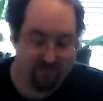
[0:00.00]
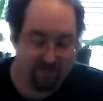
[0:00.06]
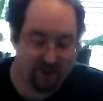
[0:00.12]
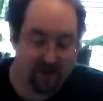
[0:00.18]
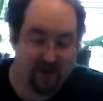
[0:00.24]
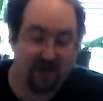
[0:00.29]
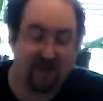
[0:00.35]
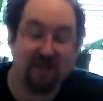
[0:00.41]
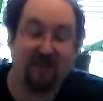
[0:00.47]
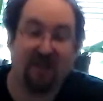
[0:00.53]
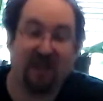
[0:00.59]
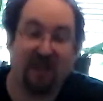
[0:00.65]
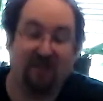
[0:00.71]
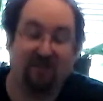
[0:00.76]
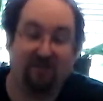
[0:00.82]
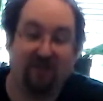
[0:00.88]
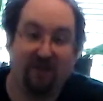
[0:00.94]
Rockets
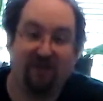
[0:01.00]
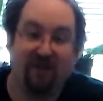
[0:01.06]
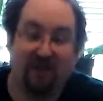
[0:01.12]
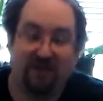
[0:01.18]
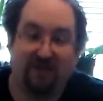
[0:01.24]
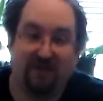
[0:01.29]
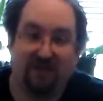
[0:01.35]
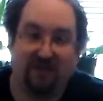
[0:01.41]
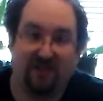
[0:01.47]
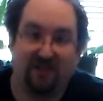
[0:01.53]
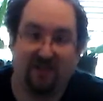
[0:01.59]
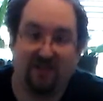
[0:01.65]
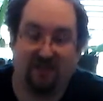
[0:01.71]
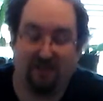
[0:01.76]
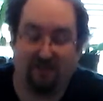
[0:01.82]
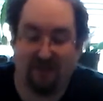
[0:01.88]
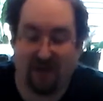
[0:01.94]
and Rivets
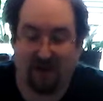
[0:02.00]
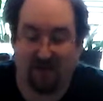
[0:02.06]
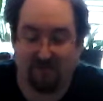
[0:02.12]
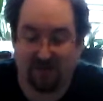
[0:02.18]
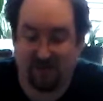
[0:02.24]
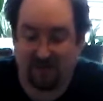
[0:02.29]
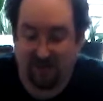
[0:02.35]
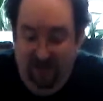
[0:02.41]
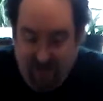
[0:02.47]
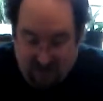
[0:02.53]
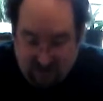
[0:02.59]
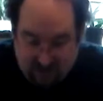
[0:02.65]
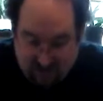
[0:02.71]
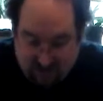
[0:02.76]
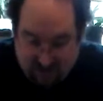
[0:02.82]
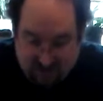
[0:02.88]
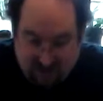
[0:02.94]
BattleBin.
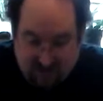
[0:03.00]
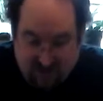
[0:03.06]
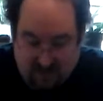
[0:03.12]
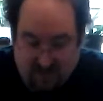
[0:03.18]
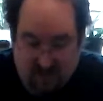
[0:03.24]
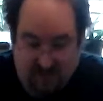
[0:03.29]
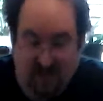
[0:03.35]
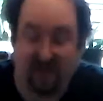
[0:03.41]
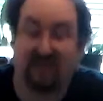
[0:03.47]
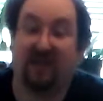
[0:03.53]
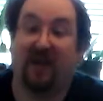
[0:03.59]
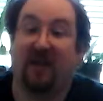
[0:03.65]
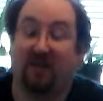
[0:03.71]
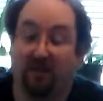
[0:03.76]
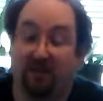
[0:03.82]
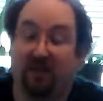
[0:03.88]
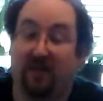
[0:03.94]
As
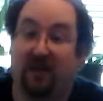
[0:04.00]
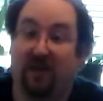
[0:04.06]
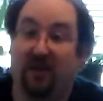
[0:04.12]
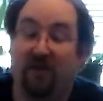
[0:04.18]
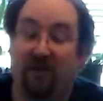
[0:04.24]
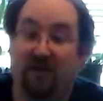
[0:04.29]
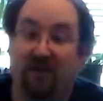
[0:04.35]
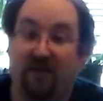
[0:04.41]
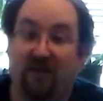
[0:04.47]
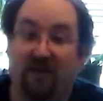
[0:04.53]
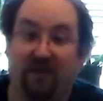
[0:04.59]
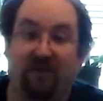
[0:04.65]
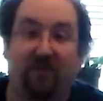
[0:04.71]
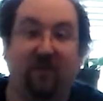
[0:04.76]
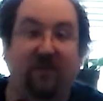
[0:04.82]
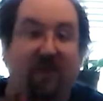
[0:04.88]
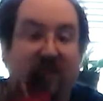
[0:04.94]
I look down at the
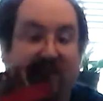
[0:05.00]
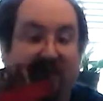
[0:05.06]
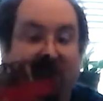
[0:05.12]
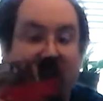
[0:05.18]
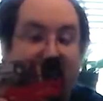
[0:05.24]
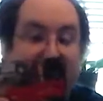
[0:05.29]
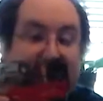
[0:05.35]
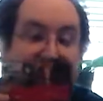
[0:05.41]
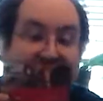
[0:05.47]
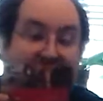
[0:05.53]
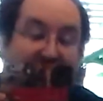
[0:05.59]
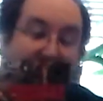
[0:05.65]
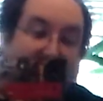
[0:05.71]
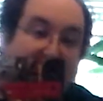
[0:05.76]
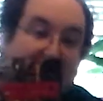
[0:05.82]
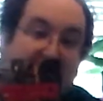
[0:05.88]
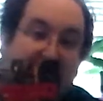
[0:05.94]
little handy-dandy
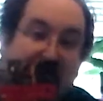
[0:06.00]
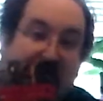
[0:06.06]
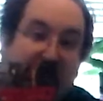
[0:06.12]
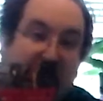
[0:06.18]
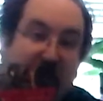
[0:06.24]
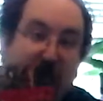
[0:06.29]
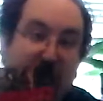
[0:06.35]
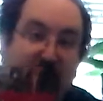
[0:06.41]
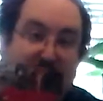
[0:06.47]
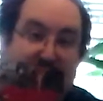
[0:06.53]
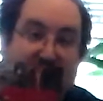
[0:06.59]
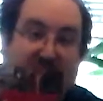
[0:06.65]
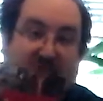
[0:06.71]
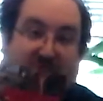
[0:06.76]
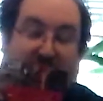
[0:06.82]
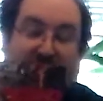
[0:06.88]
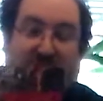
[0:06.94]
guide they've been
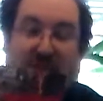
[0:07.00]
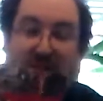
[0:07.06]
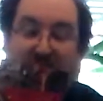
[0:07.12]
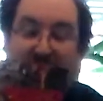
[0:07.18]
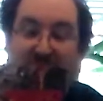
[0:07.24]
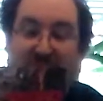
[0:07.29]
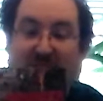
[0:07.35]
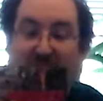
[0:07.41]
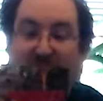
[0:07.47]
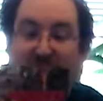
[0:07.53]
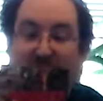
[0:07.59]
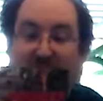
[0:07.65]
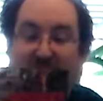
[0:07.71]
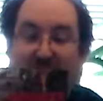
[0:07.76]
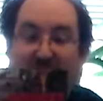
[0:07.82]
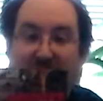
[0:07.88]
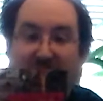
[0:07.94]
putting in for the last couple
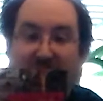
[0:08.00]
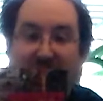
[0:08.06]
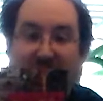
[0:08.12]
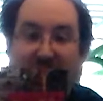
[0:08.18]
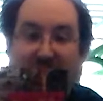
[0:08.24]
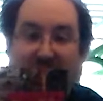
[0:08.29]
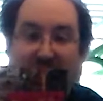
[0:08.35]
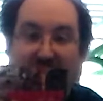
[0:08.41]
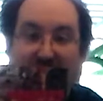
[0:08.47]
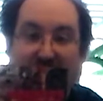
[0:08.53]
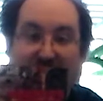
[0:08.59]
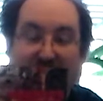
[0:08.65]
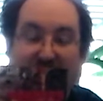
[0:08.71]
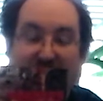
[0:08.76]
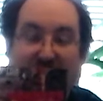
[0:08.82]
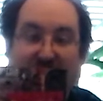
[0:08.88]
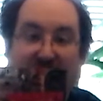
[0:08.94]
months, that's
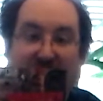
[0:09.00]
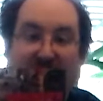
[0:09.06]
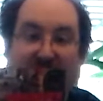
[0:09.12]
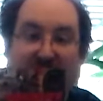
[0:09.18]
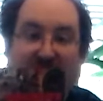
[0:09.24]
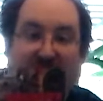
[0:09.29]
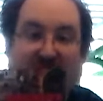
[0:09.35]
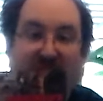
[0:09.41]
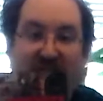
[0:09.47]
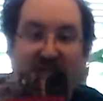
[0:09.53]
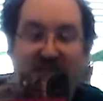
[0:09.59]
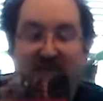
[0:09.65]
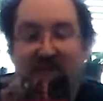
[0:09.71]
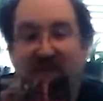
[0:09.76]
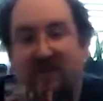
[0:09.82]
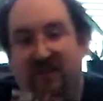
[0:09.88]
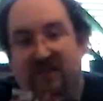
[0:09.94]
very helpful.